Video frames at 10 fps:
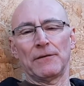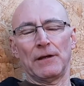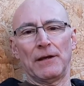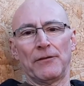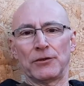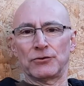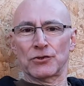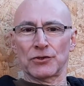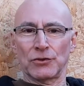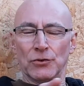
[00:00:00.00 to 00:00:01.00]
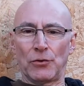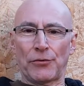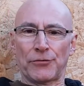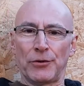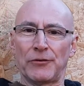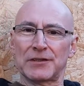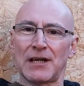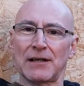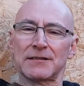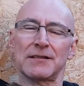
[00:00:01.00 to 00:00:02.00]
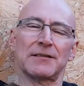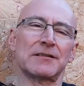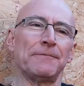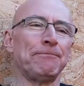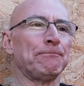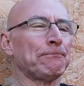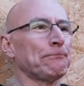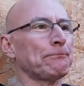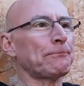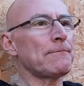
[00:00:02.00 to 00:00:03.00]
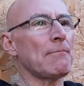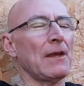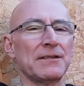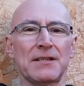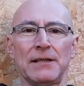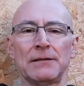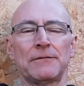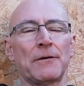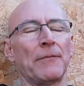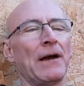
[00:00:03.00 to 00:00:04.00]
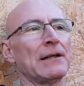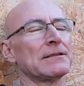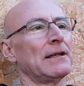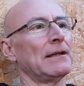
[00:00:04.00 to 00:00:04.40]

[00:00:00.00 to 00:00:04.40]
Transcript: that doesn't go through the tax system, it's hidden from that.